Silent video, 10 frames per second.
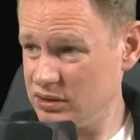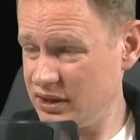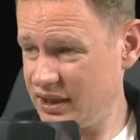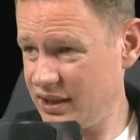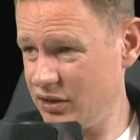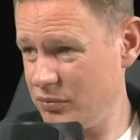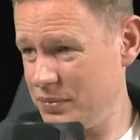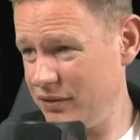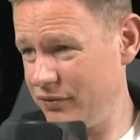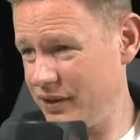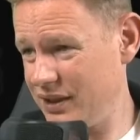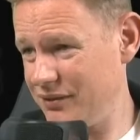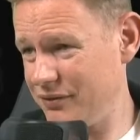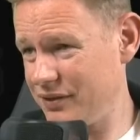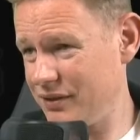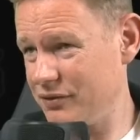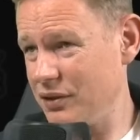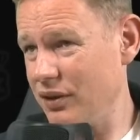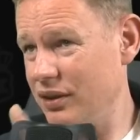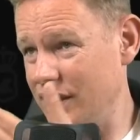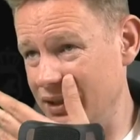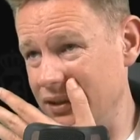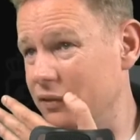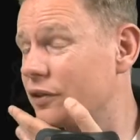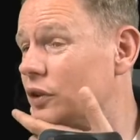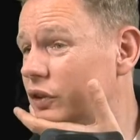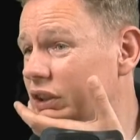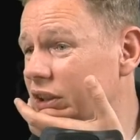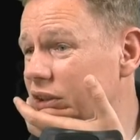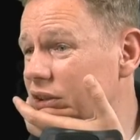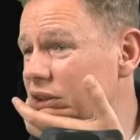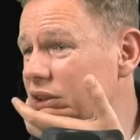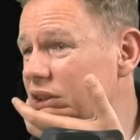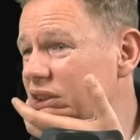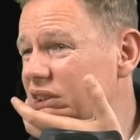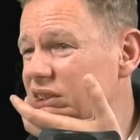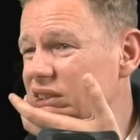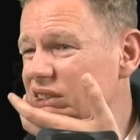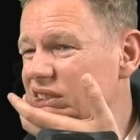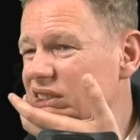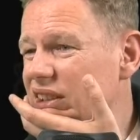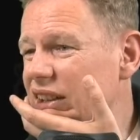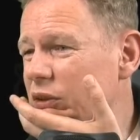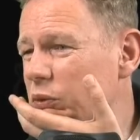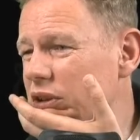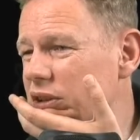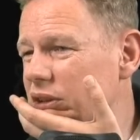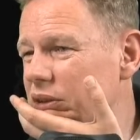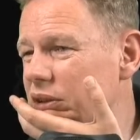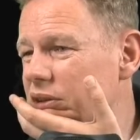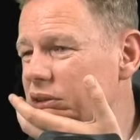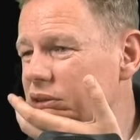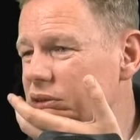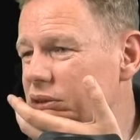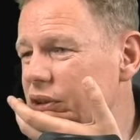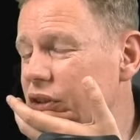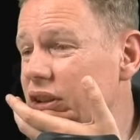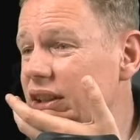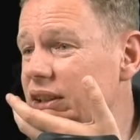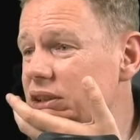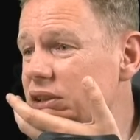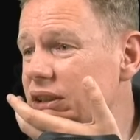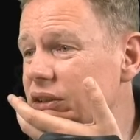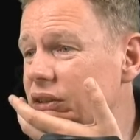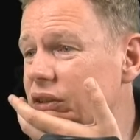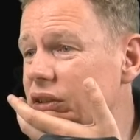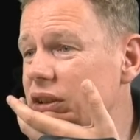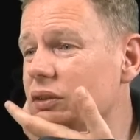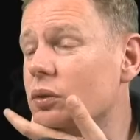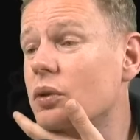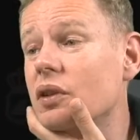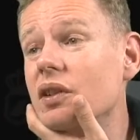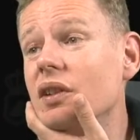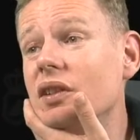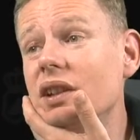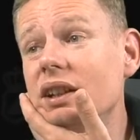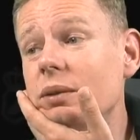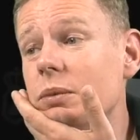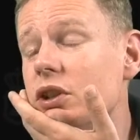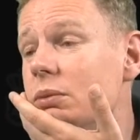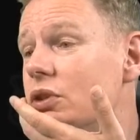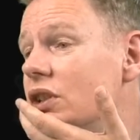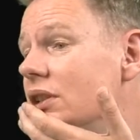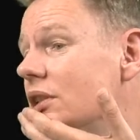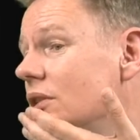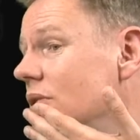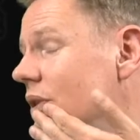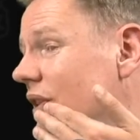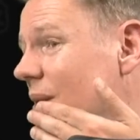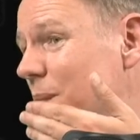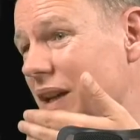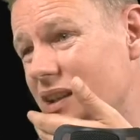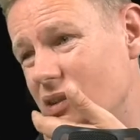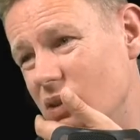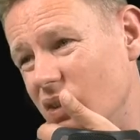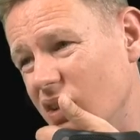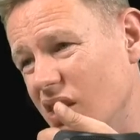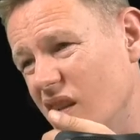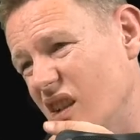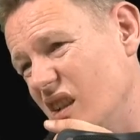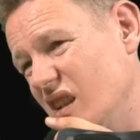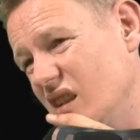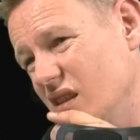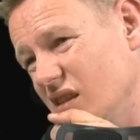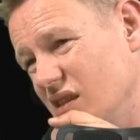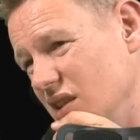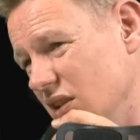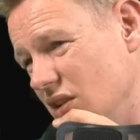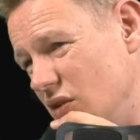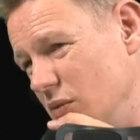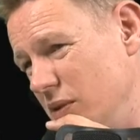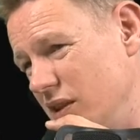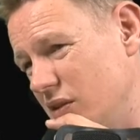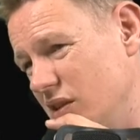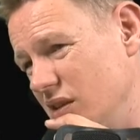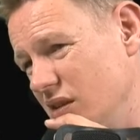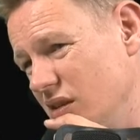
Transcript: Can I go b5? I have to think here for a second. I don't want to, though. Rook c8, knight c6, rook c6, bishop g2. Is that bad news? Not too bad, right?